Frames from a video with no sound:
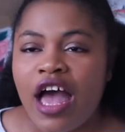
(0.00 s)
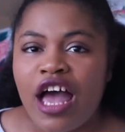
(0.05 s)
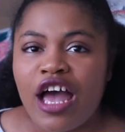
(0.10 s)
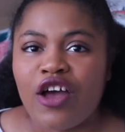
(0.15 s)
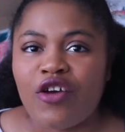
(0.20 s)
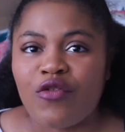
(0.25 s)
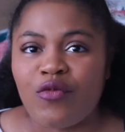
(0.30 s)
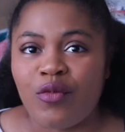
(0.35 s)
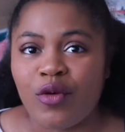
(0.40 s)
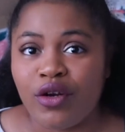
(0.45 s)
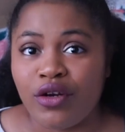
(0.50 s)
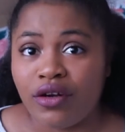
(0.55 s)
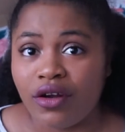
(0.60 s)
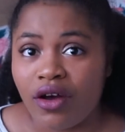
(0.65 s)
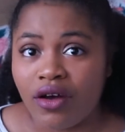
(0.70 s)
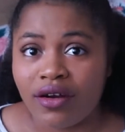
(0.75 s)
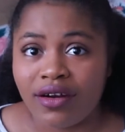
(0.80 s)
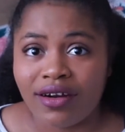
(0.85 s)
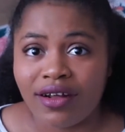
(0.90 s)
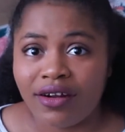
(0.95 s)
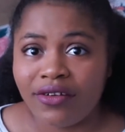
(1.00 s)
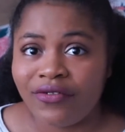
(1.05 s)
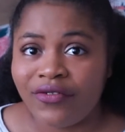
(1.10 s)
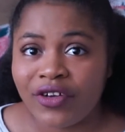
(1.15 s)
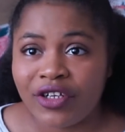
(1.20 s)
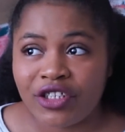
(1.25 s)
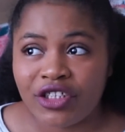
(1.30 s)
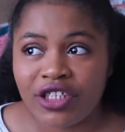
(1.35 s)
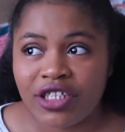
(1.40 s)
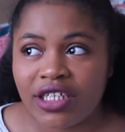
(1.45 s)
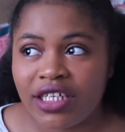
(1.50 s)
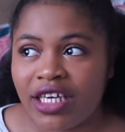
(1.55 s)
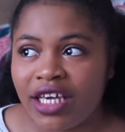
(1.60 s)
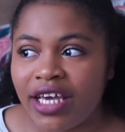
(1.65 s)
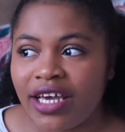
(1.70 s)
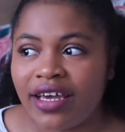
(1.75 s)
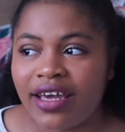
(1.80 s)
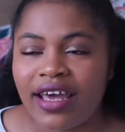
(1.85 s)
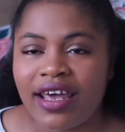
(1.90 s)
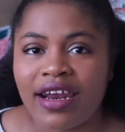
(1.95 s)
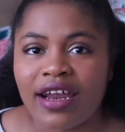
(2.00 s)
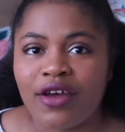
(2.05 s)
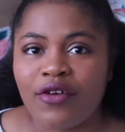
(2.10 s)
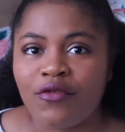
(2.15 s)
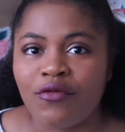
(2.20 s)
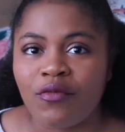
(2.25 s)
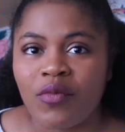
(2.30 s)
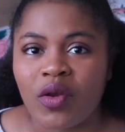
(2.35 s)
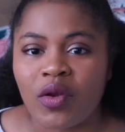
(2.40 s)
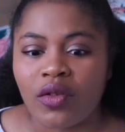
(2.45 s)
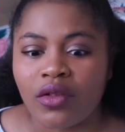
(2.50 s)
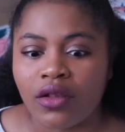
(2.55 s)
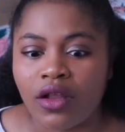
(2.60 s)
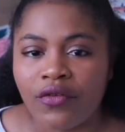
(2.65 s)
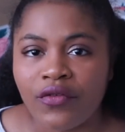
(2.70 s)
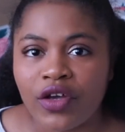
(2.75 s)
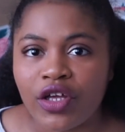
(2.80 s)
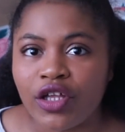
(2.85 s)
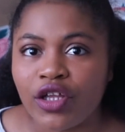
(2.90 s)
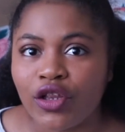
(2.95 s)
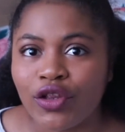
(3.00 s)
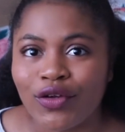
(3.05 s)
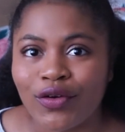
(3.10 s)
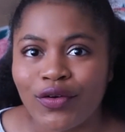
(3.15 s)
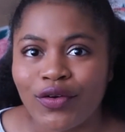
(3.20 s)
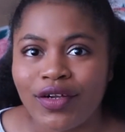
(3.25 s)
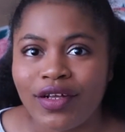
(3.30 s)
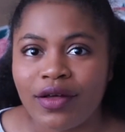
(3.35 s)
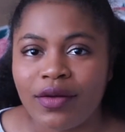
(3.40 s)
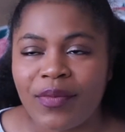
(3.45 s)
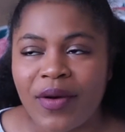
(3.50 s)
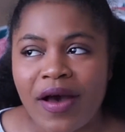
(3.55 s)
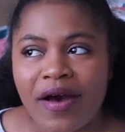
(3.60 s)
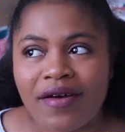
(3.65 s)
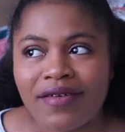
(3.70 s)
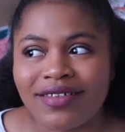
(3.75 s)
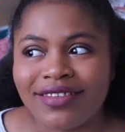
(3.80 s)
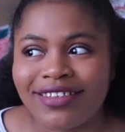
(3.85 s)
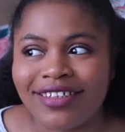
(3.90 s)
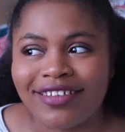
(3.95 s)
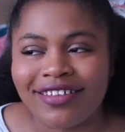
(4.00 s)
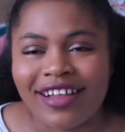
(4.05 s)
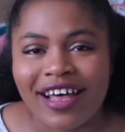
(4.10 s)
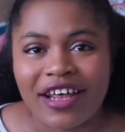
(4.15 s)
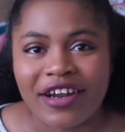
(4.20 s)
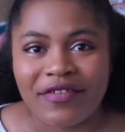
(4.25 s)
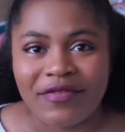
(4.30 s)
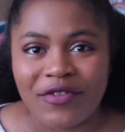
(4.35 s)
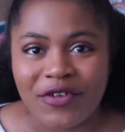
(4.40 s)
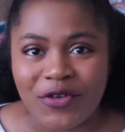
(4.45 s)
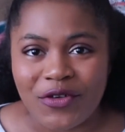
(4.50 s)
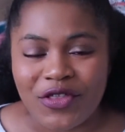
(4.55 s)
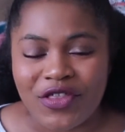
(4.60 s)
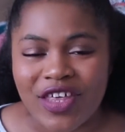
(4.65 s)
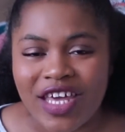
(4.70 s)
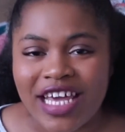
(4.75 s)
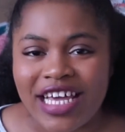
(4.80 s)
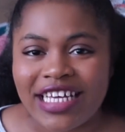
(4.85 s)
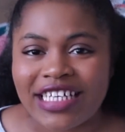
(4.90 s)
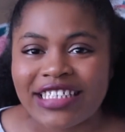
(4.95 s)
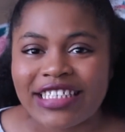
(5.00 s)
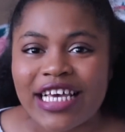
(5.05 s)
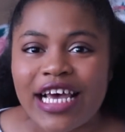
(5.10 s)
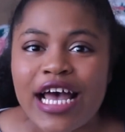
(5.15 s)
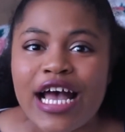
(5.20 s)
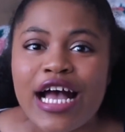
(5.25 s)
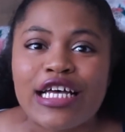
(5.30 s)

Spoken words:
I've been on a nonfiction kick and I've been loving learning about a lot of new things.